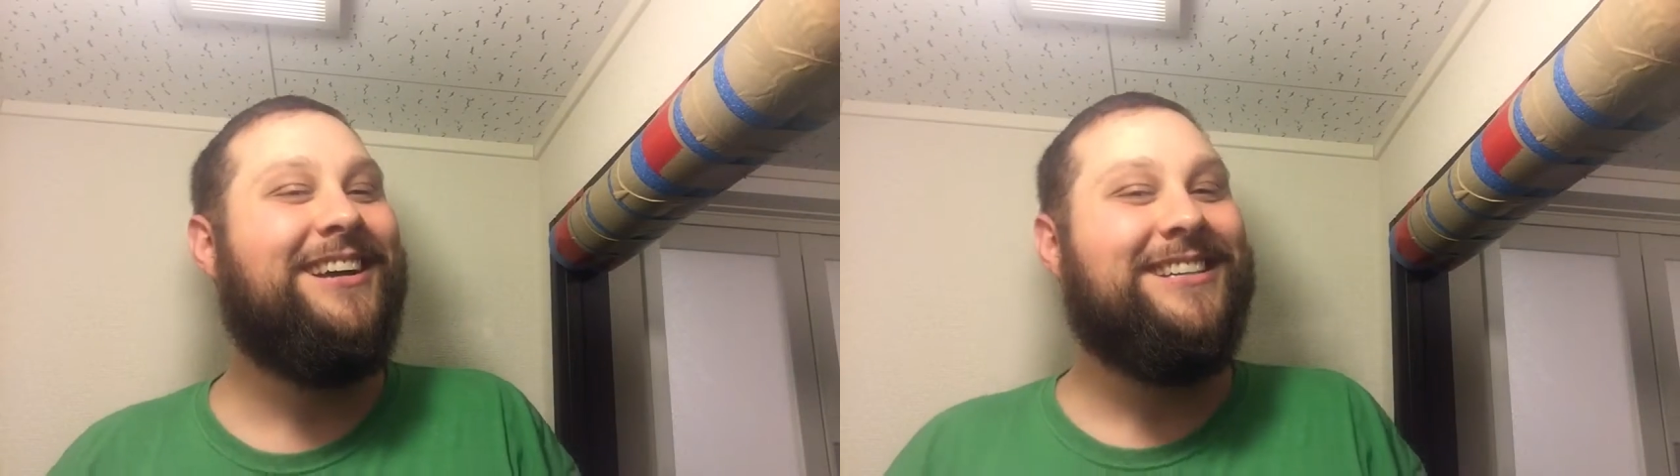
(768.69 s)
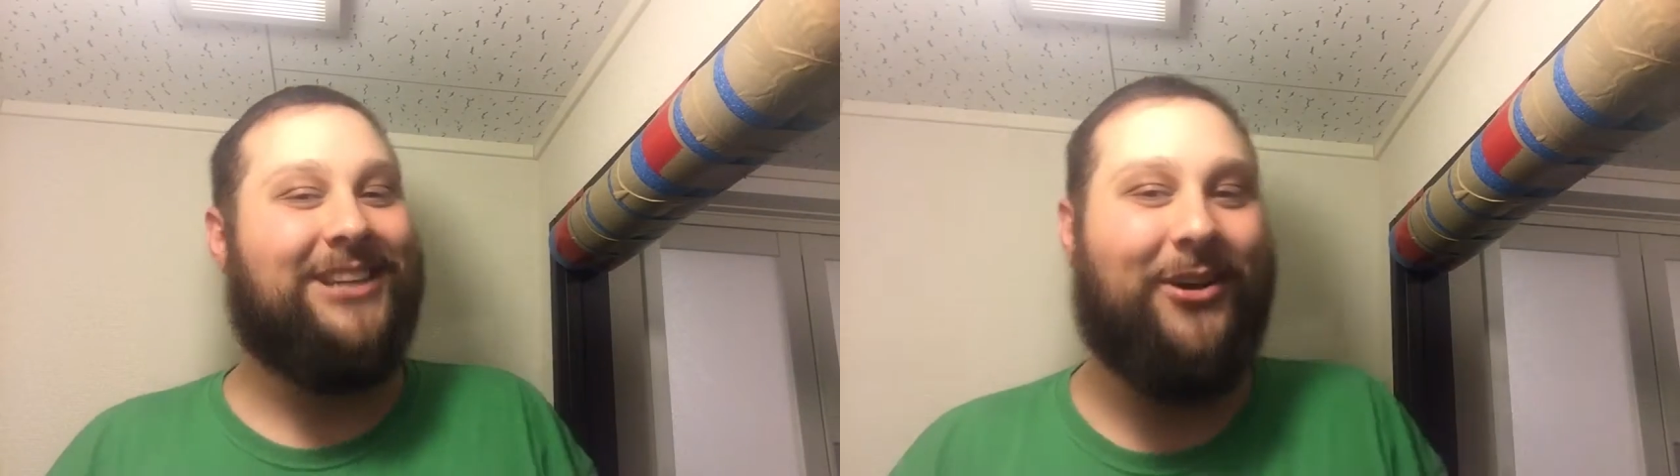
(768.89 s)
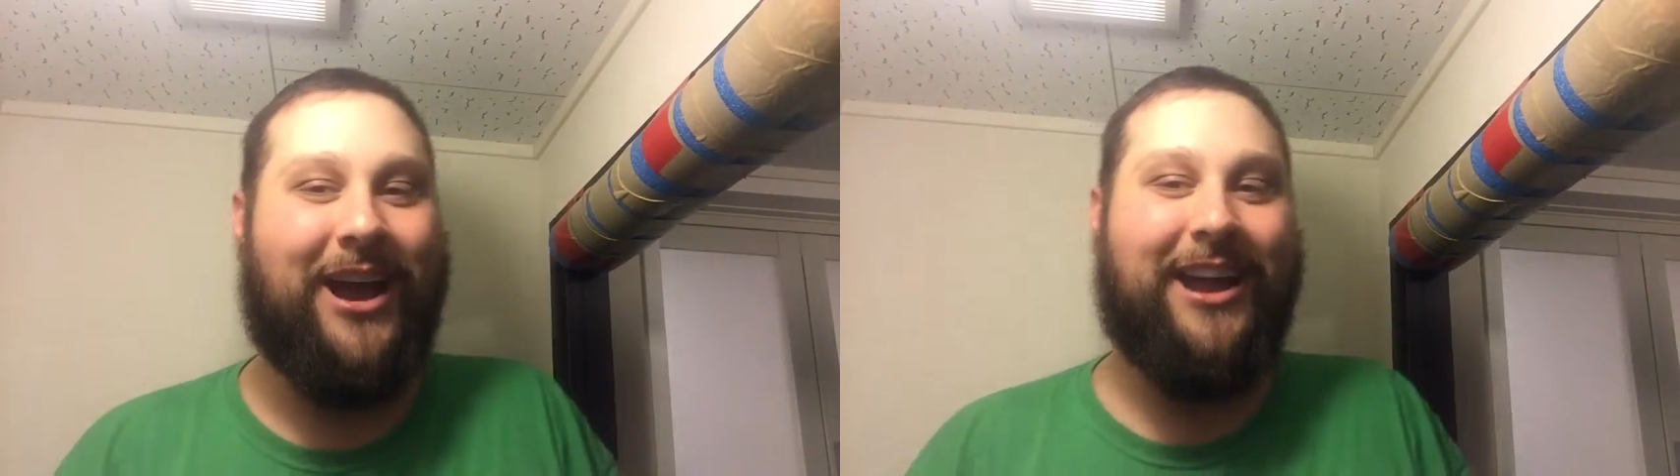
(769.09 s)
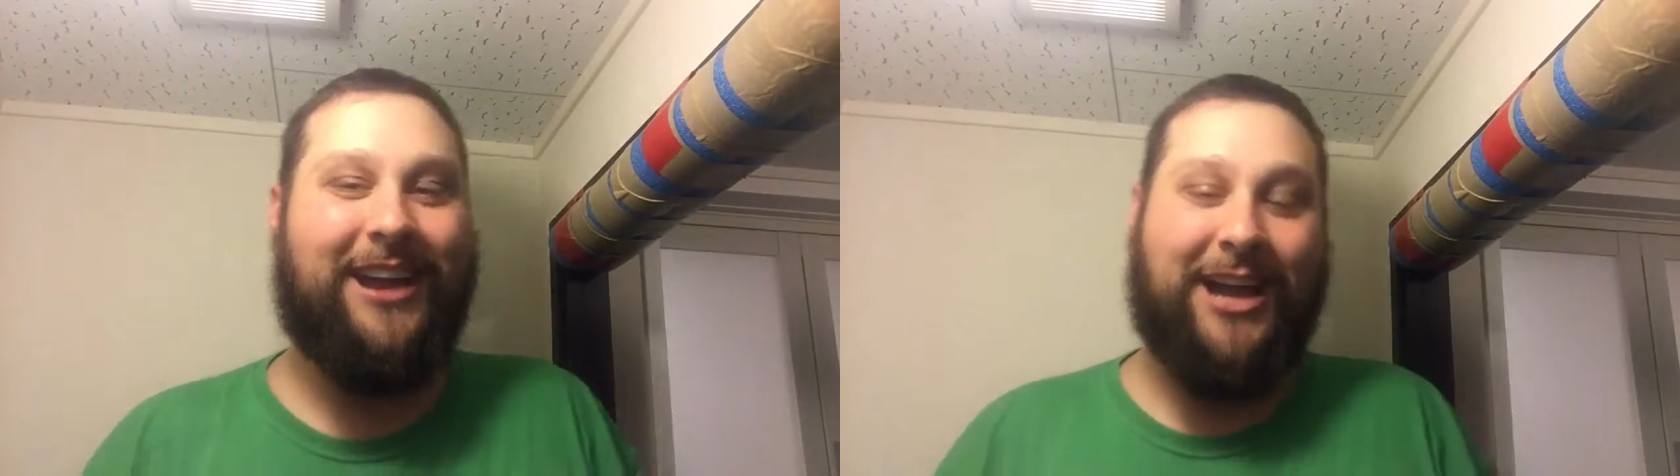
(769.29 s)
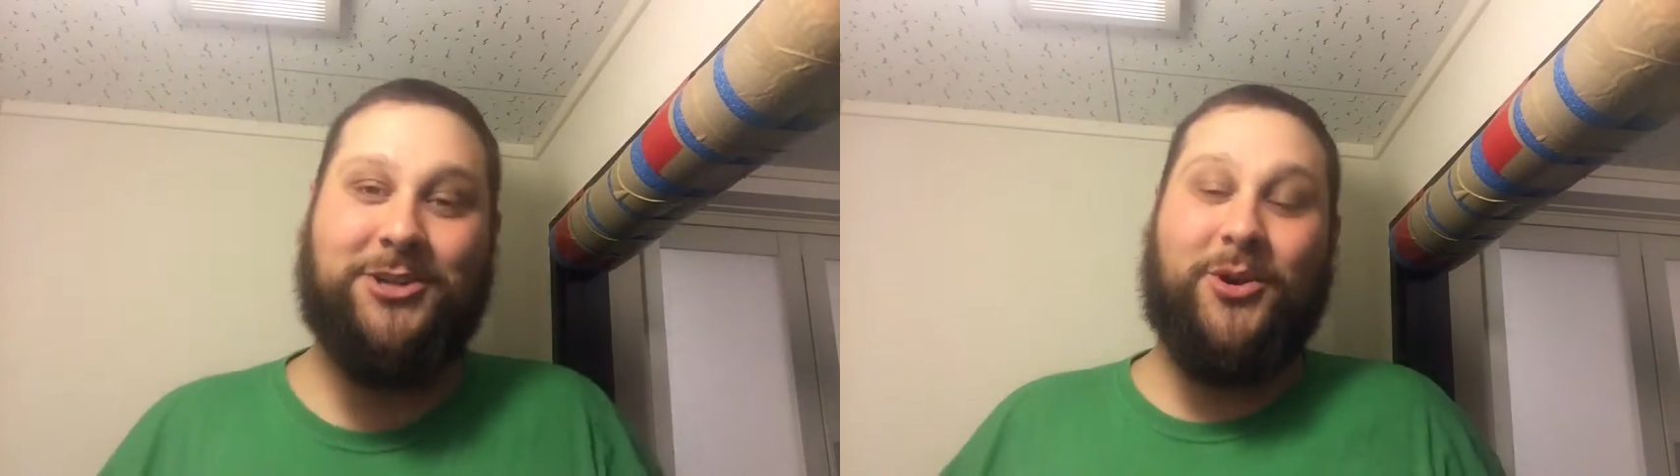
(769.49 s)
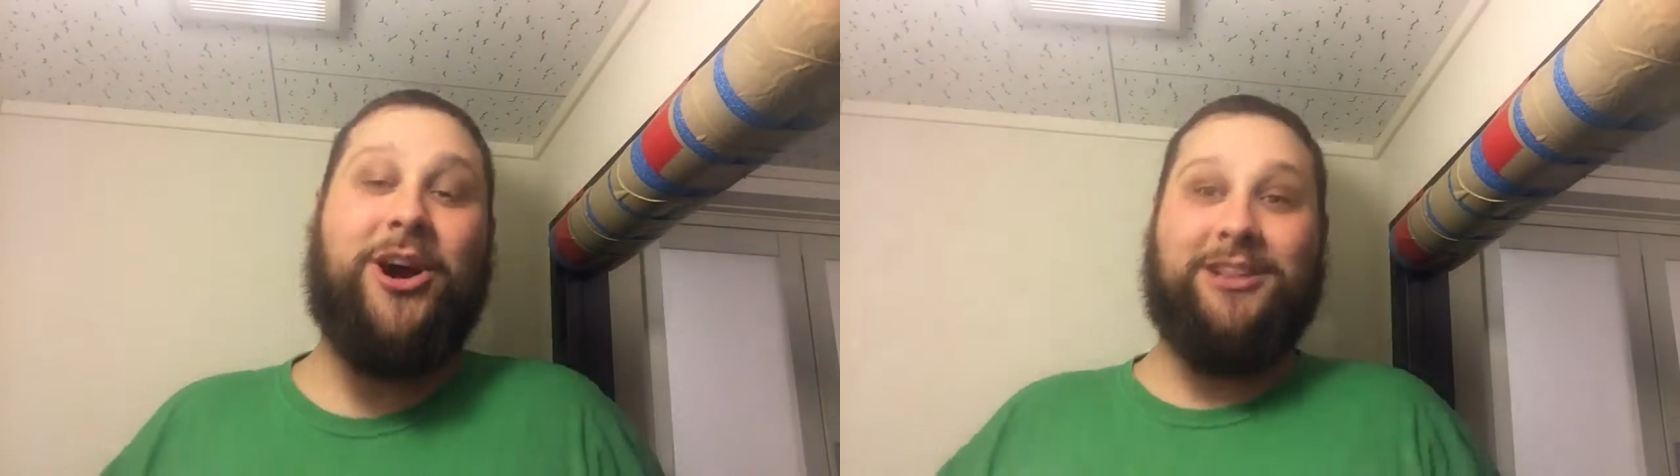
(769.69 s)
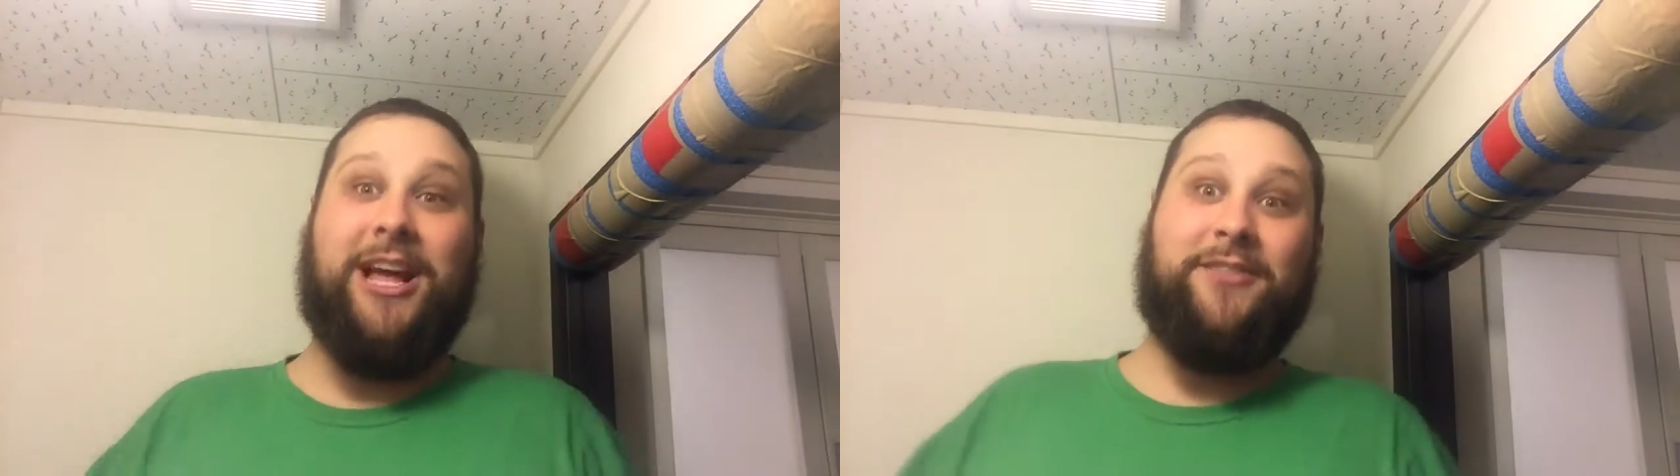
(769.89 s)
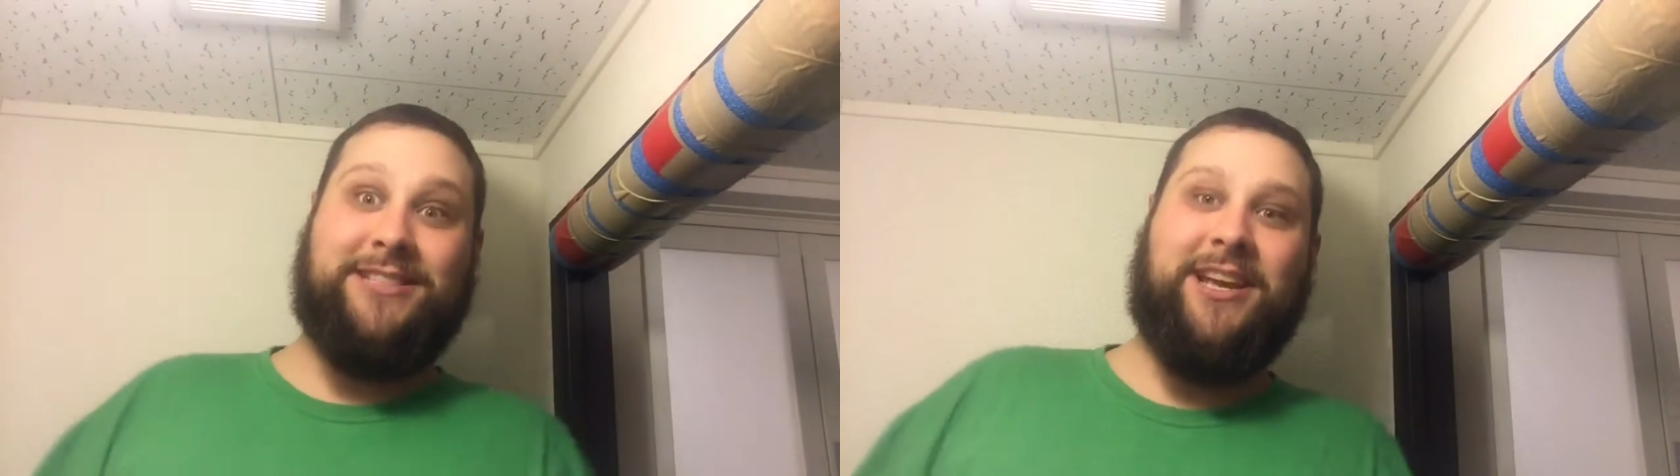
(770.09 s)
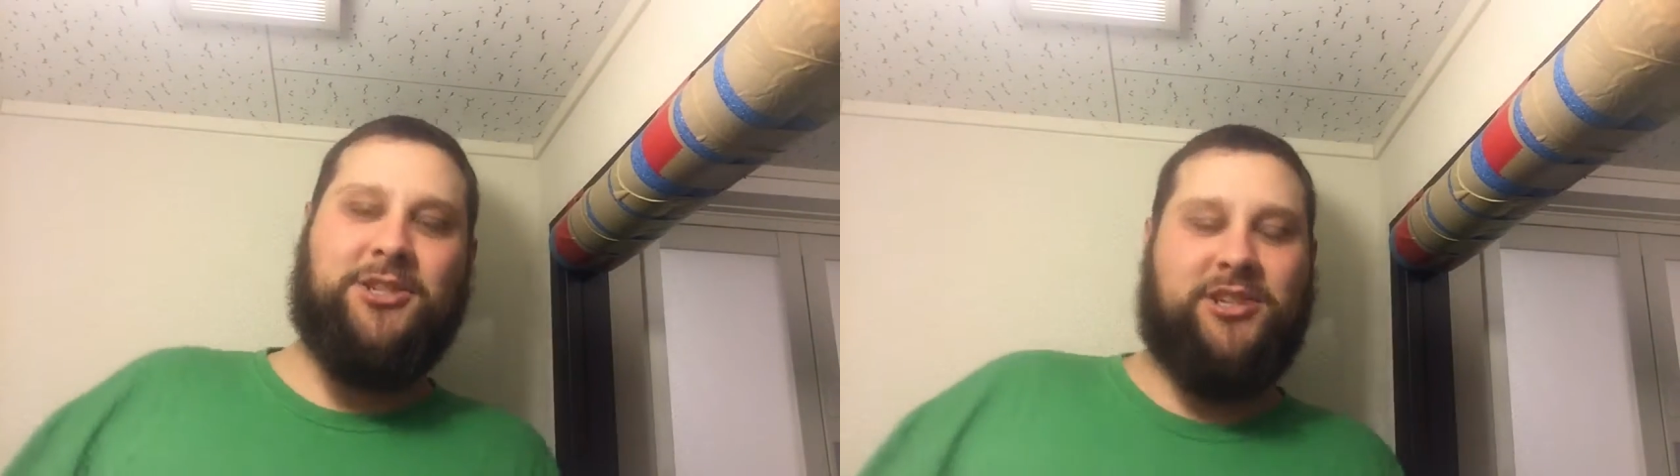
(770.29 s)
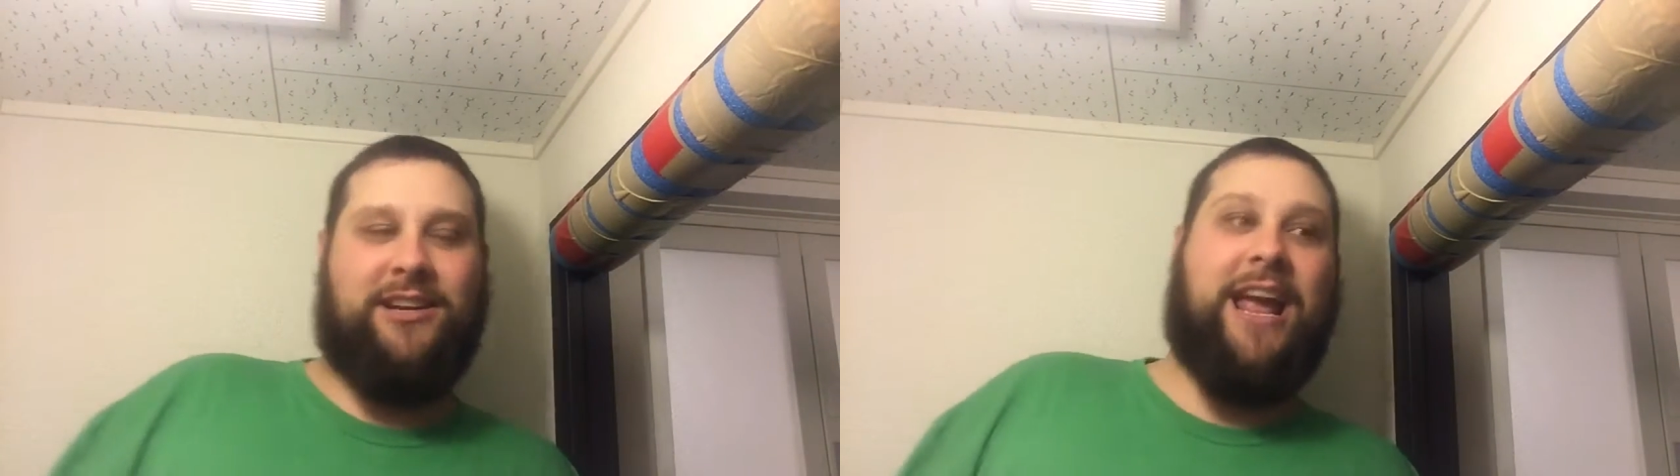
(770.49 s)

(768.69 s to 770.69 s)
So I draw a lot of attention,